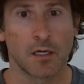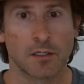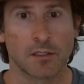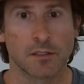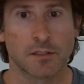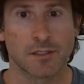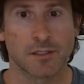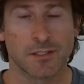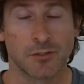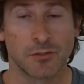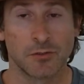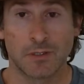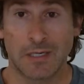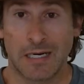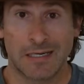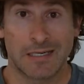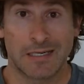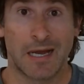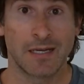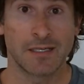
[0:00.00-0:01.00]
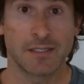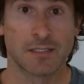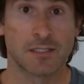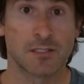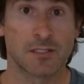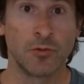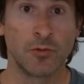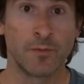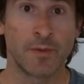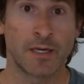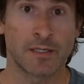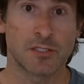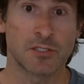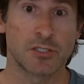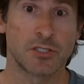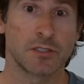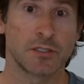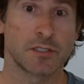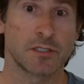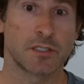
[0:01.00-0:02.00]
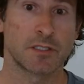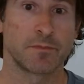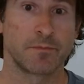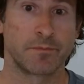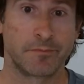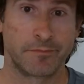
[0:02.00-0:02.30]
So I assume that's just